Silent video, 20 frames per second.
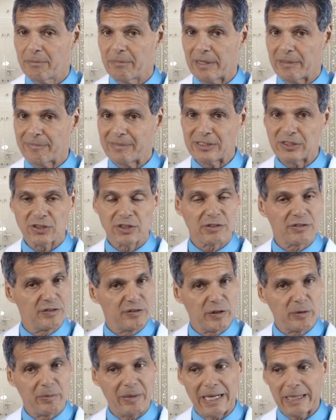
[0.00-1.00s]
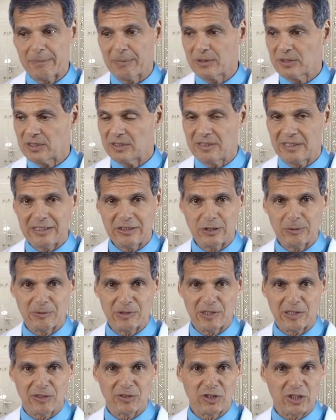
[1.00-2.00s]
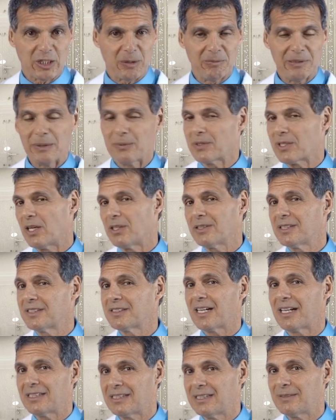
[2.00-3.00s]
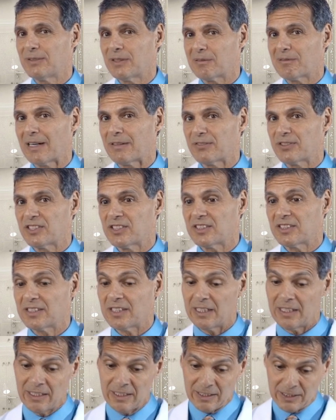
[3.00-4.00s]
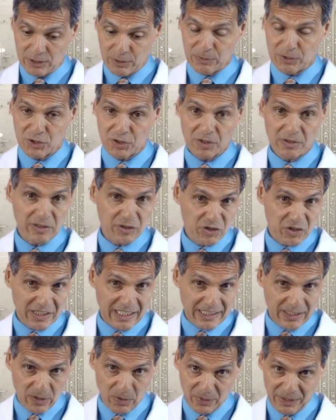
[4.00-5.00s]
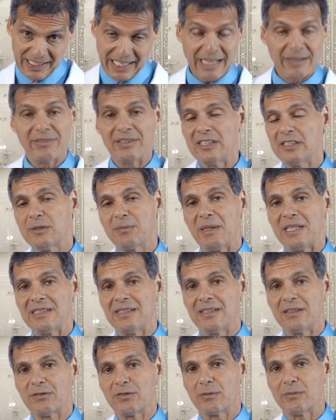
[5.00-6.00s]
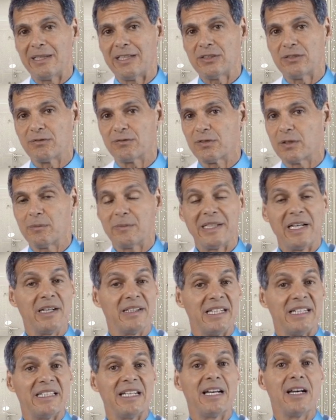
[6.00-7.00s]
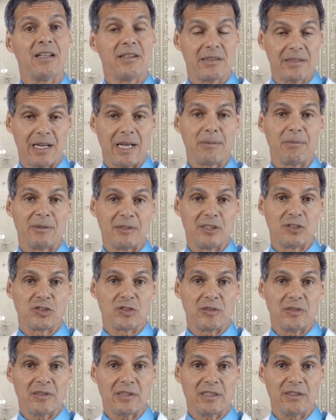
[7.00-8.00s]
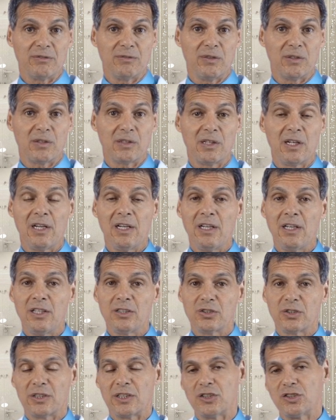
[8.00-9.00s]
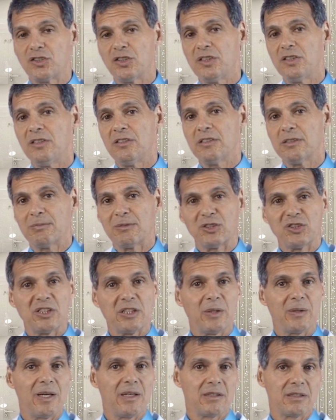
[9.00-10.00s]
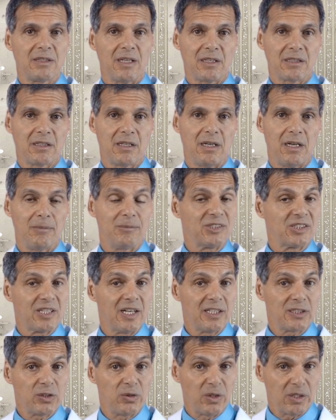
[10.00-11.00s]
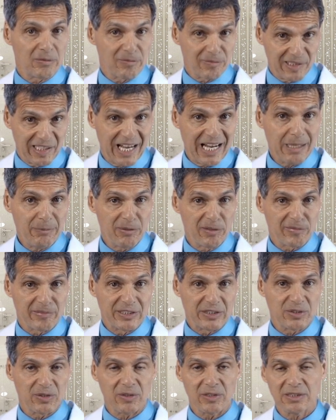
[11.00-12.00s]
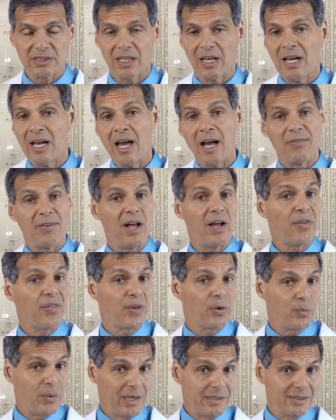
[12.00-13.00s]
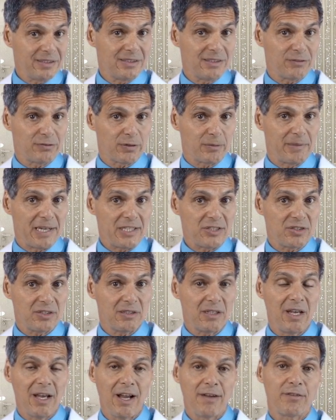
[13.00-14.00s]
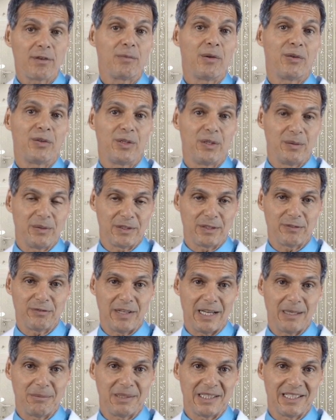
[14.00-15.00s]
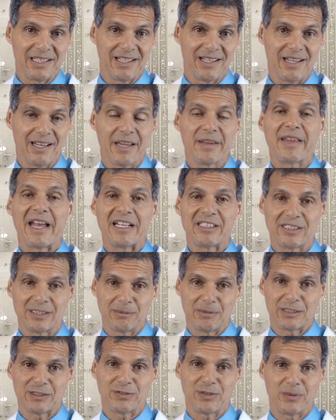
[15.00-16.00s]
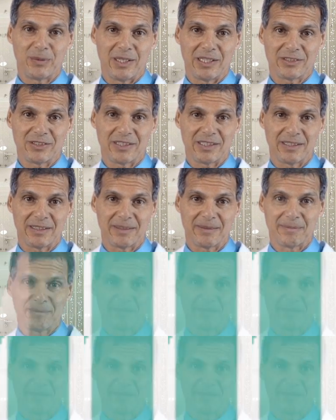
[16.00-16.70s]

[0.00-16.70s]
My research review papers and teaching materials are complete with all the scientific references to ensure that you're getting only evidence-based information from me on any health topic that you're looking for. So you should use MeschinoHealth.com as an ongoing, reliable resource of health and wellness information for both you and your family. Thanks so much for watching.